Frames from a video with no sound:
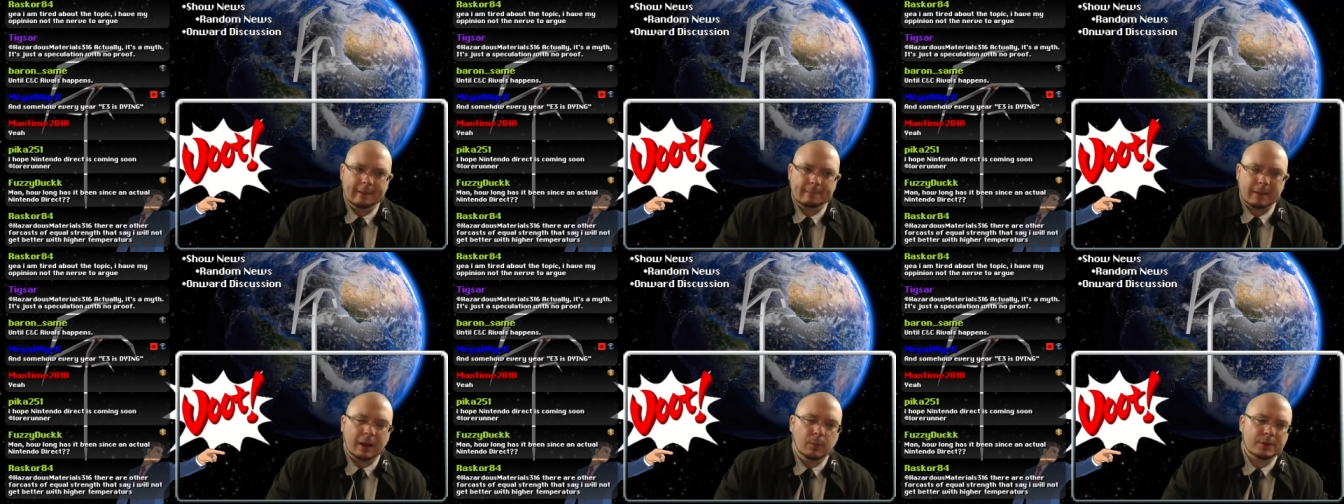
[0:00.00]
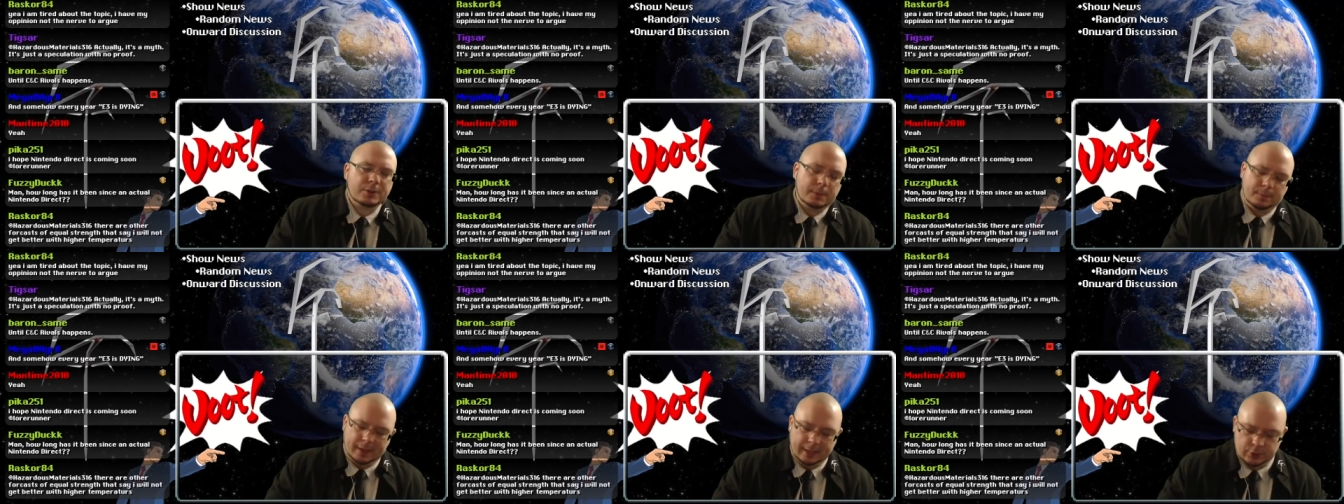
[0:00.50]
I want you to
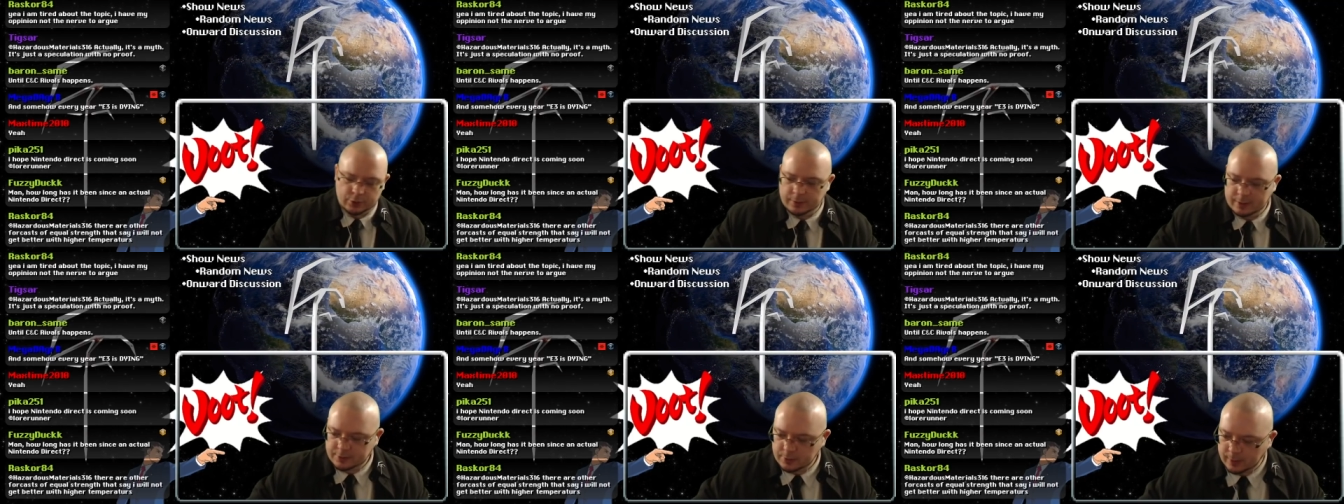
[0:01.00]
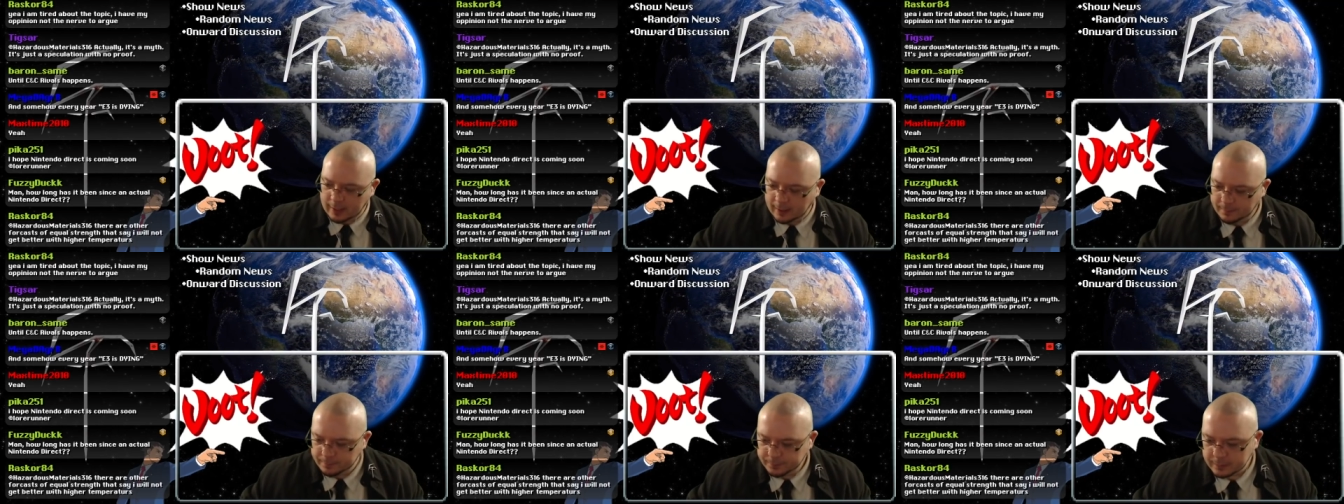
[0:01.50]
picture this, okay?
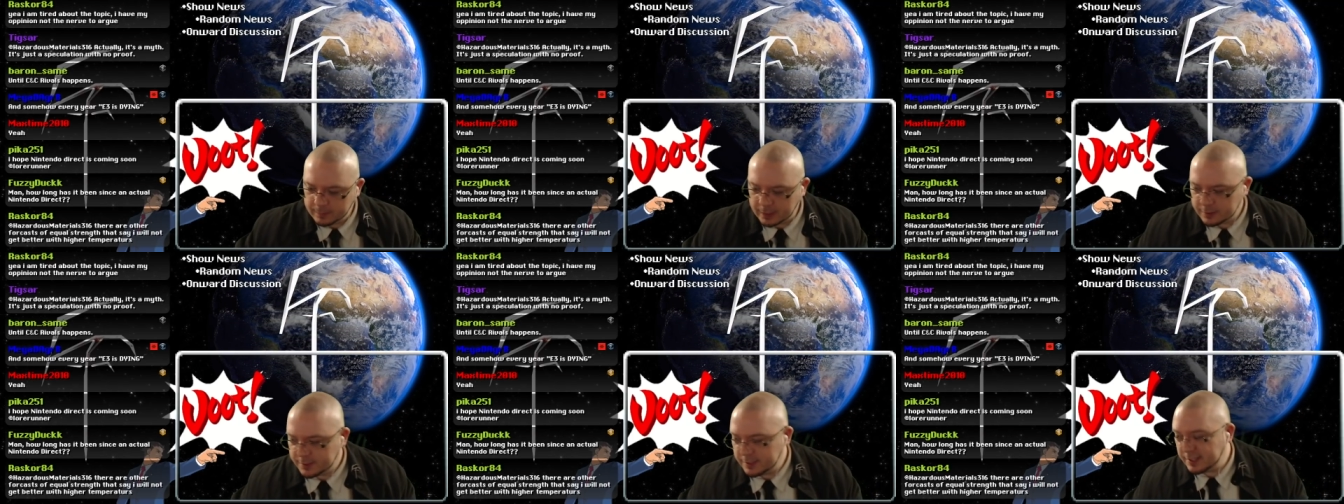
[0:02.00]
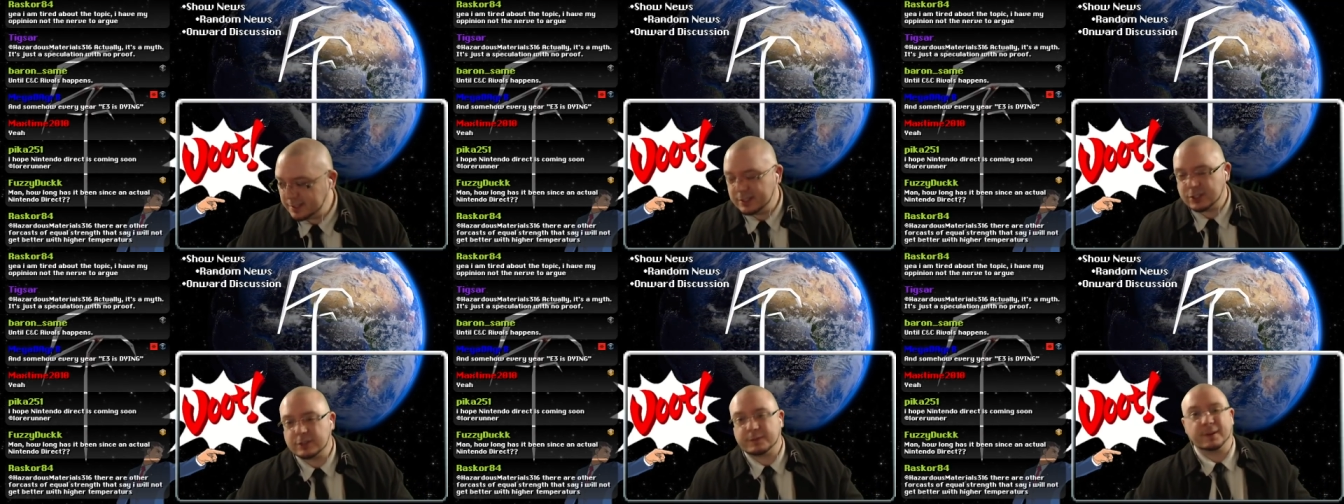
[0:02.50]
Because this isn't
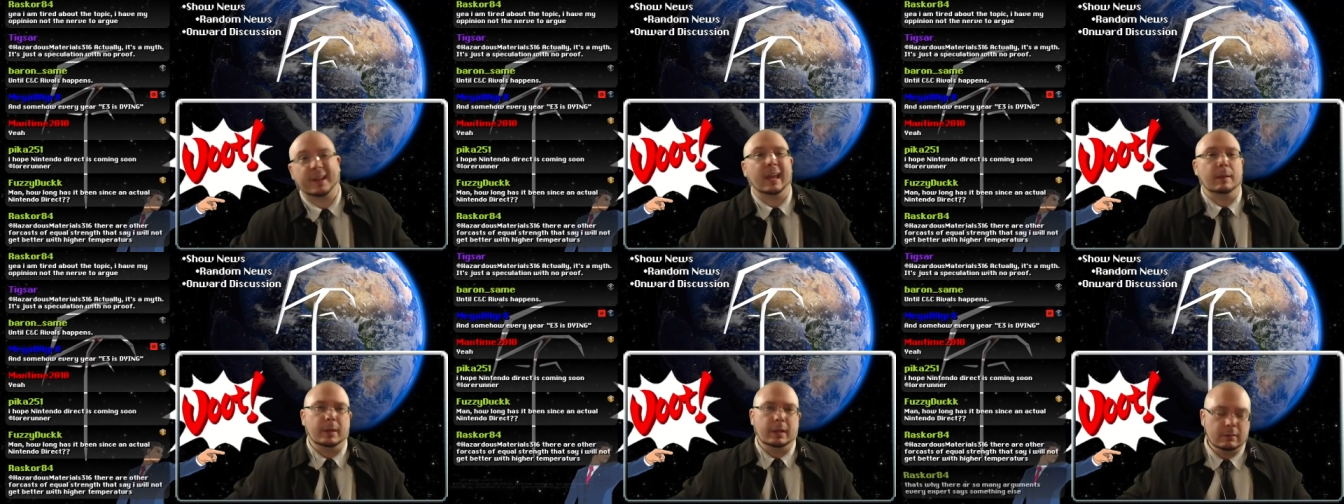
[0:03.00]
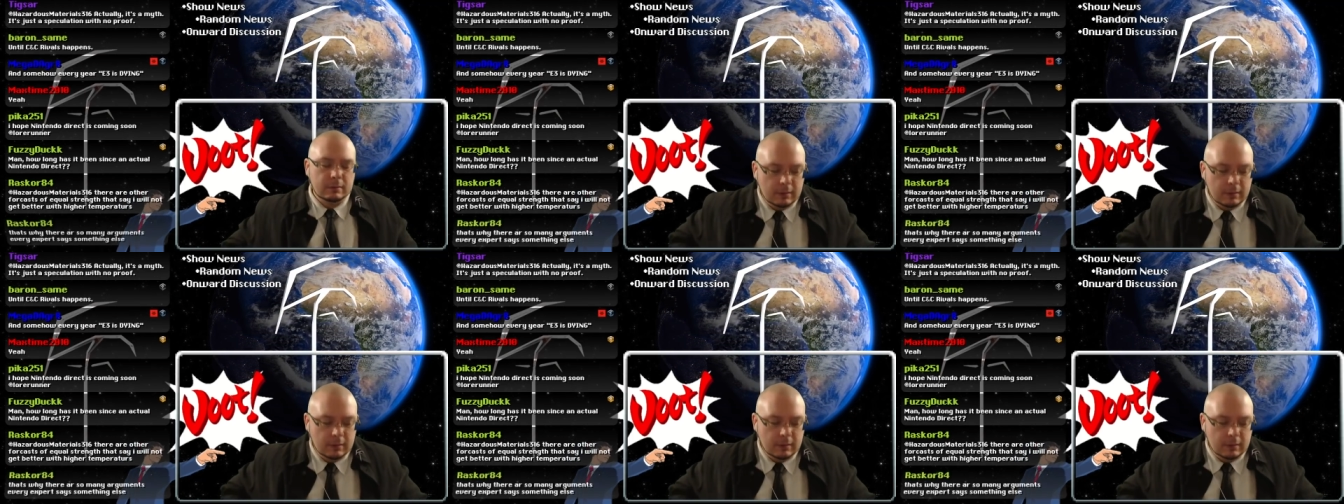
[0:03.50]
just for gaming.